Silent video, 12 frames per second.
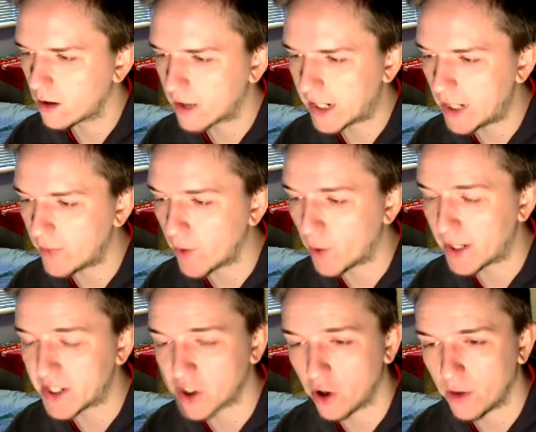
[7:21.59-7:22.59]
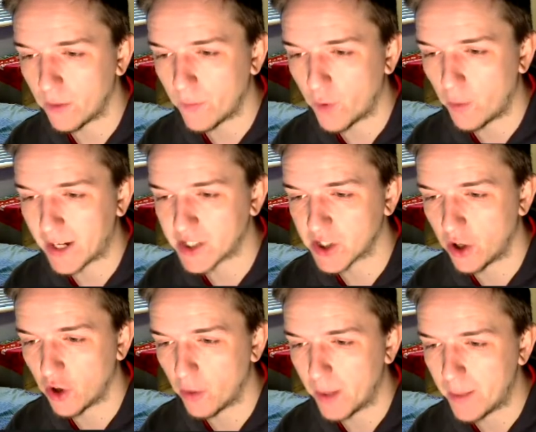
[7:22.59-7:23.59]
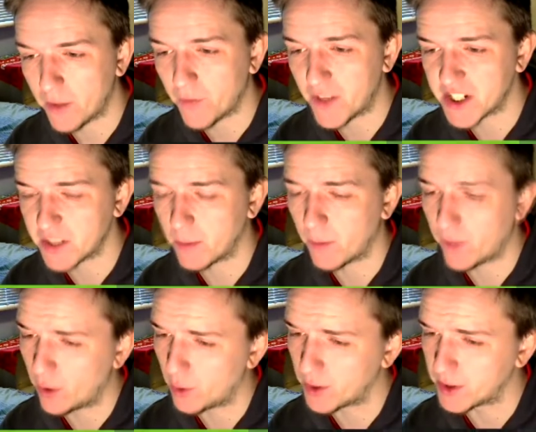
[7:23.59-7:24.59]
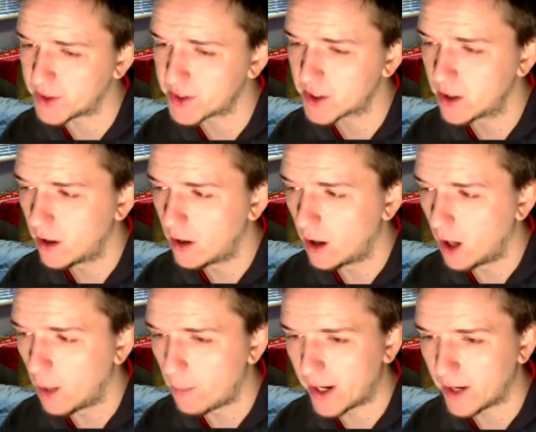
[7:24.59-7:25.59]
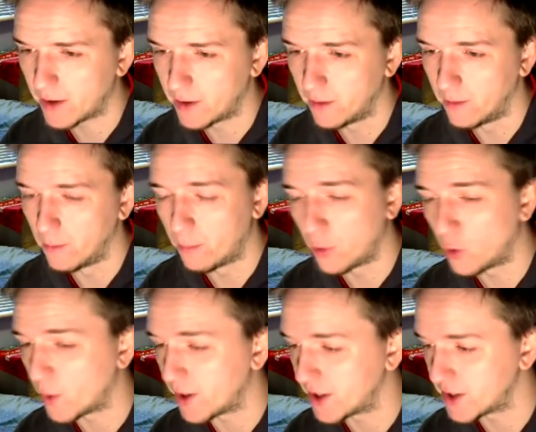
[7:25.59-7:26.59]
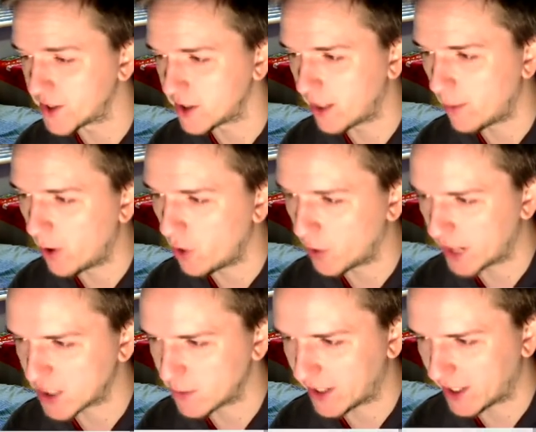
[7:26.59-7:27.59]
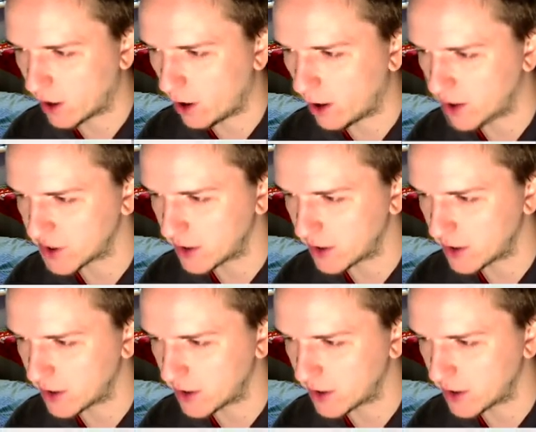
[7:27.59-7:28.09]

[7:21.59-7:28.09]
Gilavogi's on for Max Arnold. Maybe defensive midfielders are better than ball winners. They might not get as many cards.